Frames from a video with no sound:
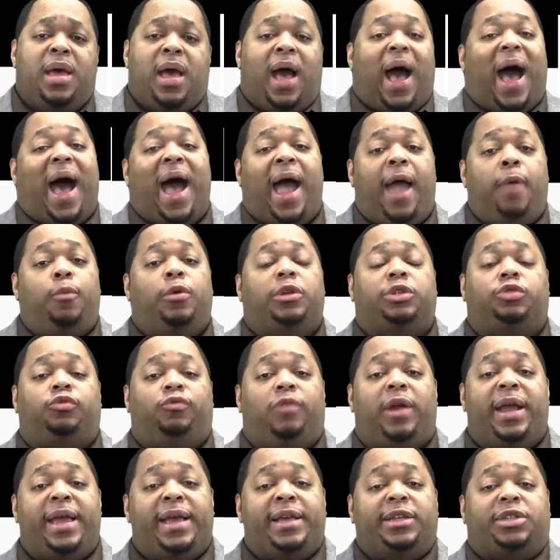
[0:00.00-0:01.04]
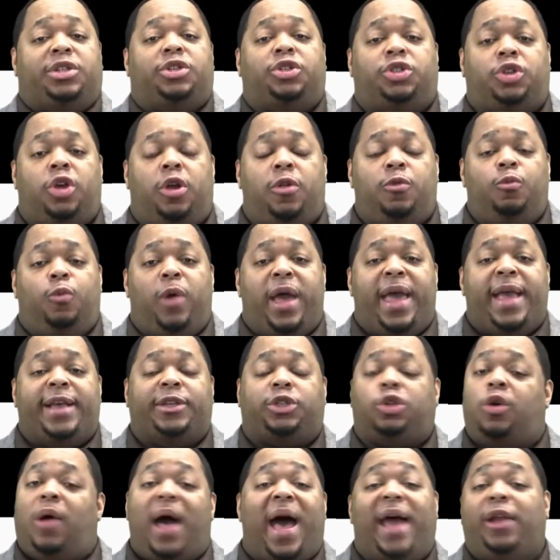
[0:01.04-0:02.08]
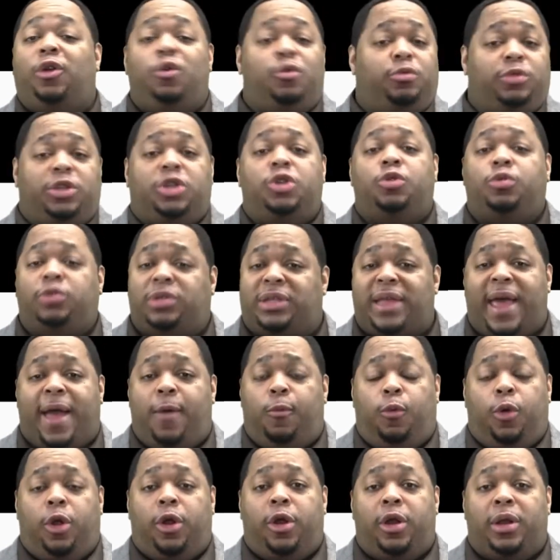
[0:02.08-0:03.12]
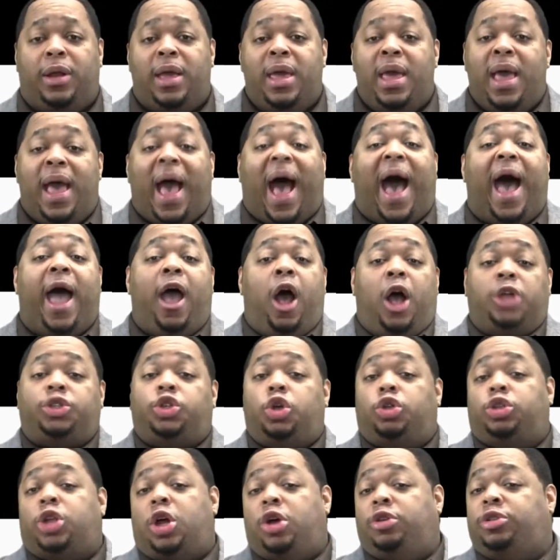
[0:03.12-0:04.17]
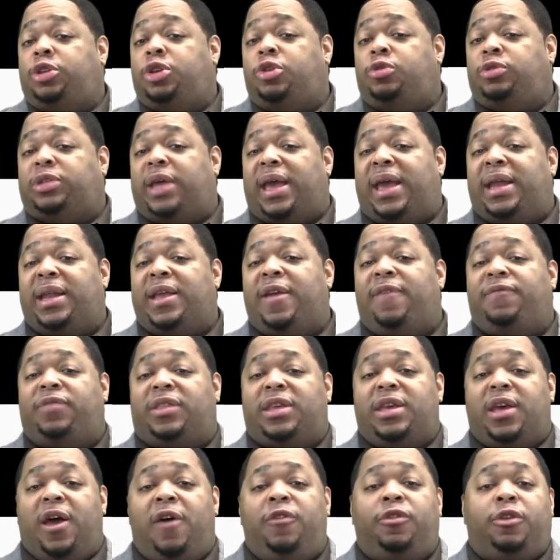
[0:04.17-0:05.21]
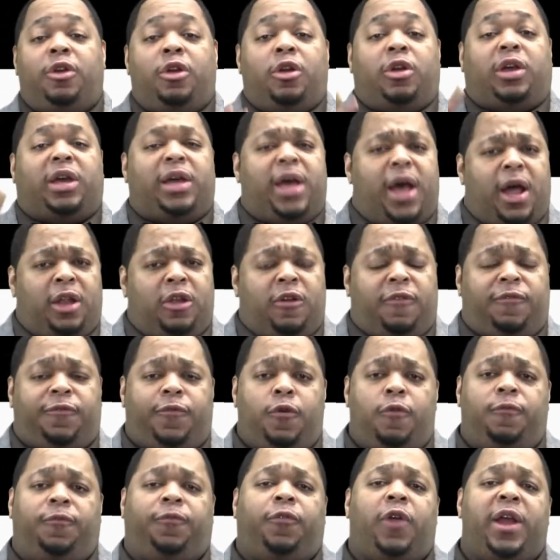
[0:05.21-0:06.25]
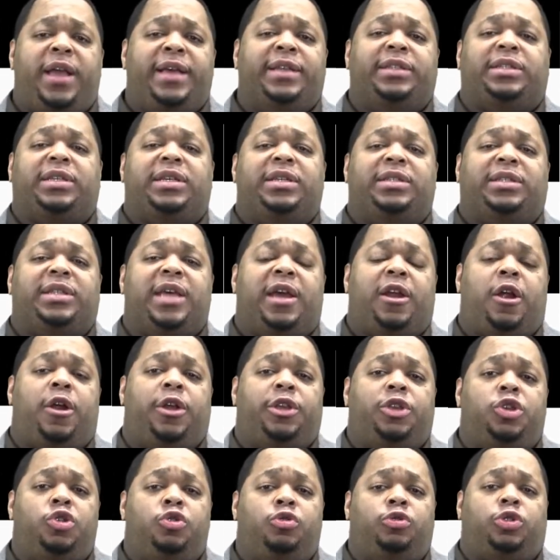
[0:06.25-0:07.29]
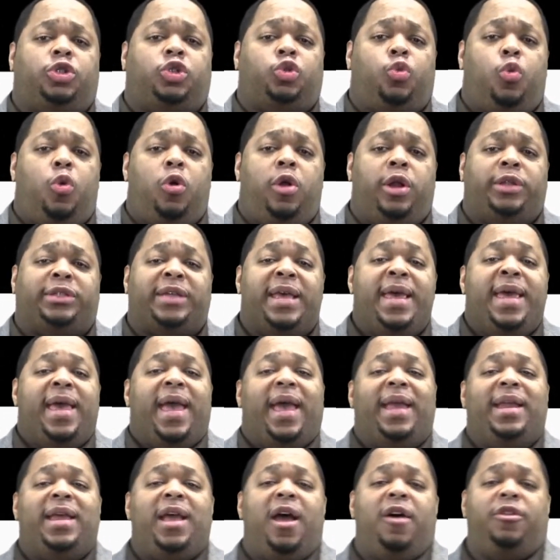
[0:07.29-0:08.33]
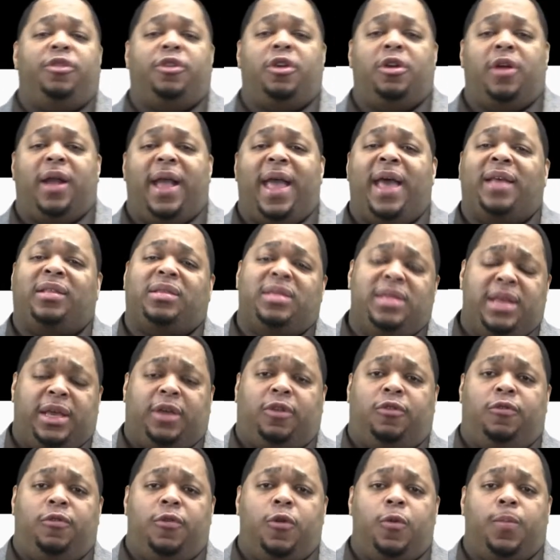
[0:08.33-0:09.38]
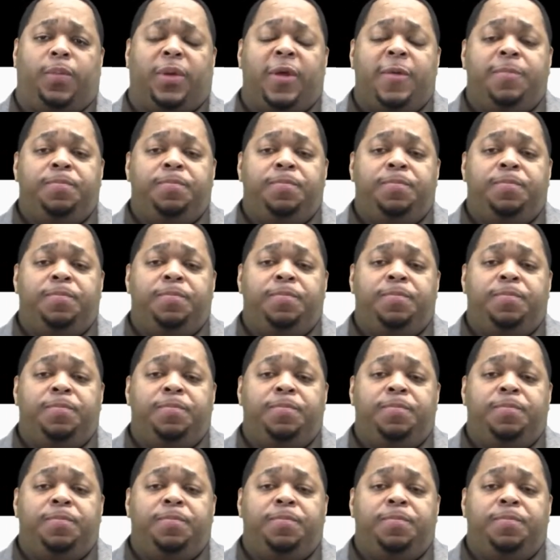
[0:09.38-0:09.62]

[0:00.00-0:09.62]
I was raised a certain way, so I don't use that word. I also don't use any of the other colorful phrases that are used towards any other ethnic group.